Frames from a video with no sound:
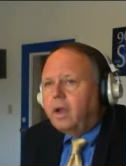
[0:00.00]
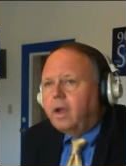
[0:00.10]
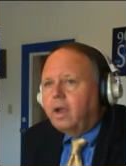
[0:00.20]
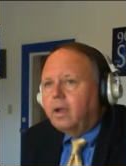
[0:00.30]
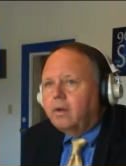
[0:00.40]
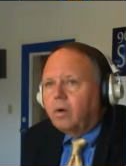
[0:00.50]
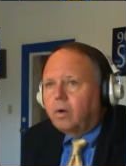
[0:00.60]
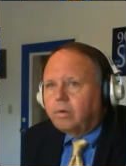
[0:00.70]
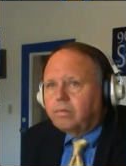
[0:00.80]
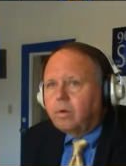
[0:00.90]
And
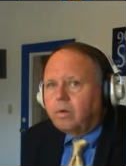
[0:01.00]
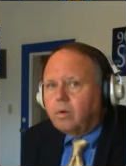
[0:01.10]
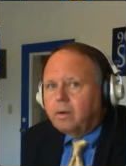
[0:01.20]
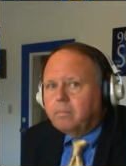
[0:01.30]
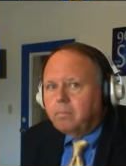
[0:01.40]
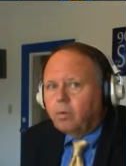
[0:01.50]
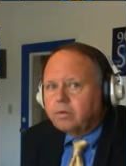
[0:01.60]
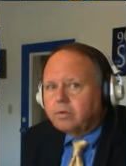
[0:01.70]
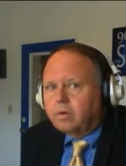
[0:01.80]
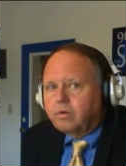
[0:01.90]
also, I'm
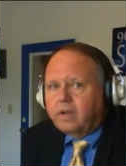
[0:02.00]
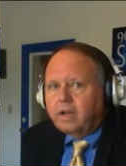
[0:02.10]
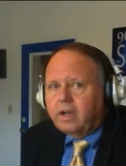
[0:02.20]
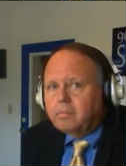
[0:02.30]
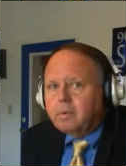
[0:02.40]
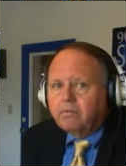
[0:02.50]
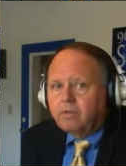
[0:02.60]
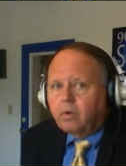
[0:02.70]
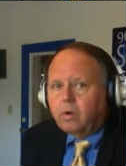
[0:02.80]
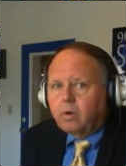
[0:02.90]
board certified by the
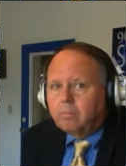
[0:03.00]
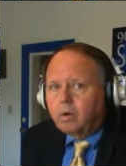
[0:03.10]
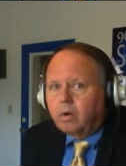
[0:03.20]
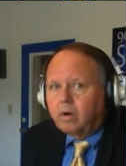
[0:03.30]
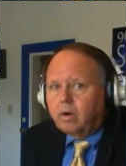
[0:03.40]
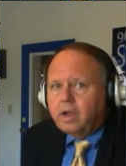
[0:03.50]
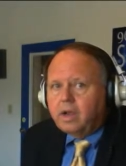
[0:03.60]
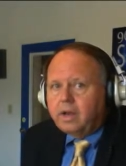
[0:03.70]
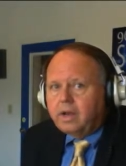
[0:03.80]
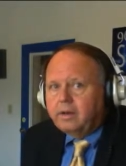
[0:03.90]
Florida Bar
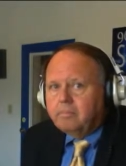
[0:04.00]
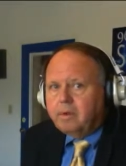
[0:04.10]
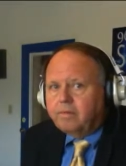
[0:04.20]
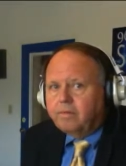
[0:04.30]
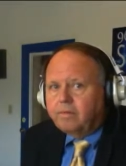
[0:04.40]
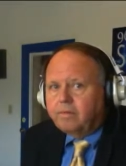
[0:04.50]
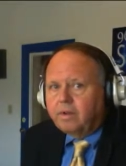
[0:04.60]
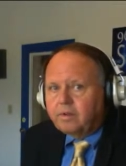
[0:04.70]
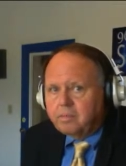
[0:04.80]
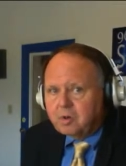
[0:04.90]
in business
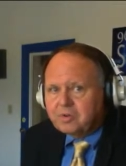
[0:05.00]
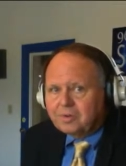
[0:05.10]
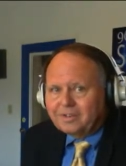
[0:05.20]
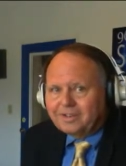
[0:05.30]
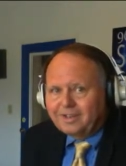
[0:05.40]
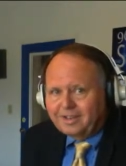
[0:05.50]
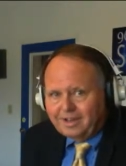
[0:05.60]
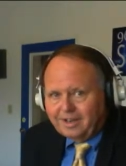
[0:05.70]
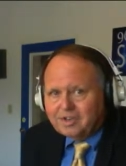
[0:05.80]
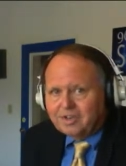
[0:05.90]
and commercial
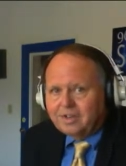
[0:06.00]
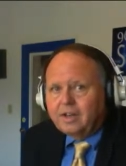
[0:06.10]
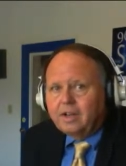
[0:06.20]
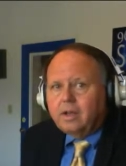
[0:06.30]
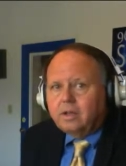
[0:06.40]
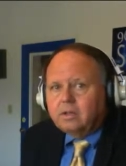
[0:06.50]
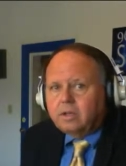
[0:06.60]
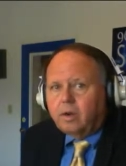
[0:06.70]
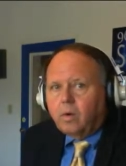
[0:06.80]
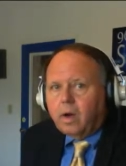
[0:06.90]
litigation.
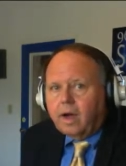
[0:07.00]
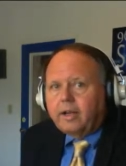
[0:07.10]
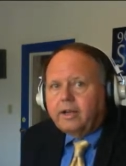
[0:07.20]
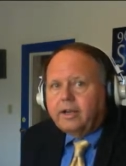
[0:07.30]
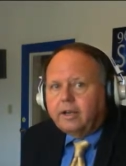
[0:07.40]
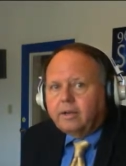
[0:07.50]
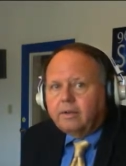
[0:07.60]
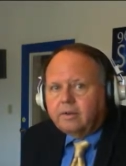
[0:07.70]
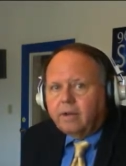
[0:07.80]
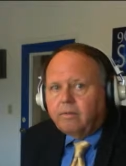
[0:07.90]
So I
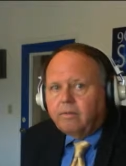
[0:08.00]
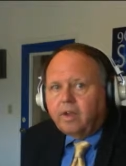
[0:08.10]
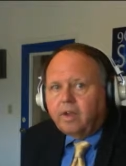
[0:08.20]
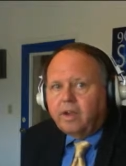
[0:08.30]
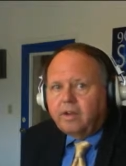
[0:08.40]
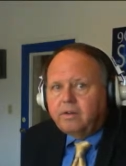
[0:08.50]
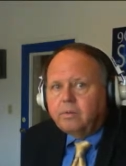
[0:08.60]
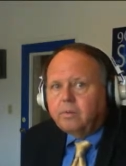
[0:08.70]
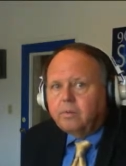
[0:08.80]
can can say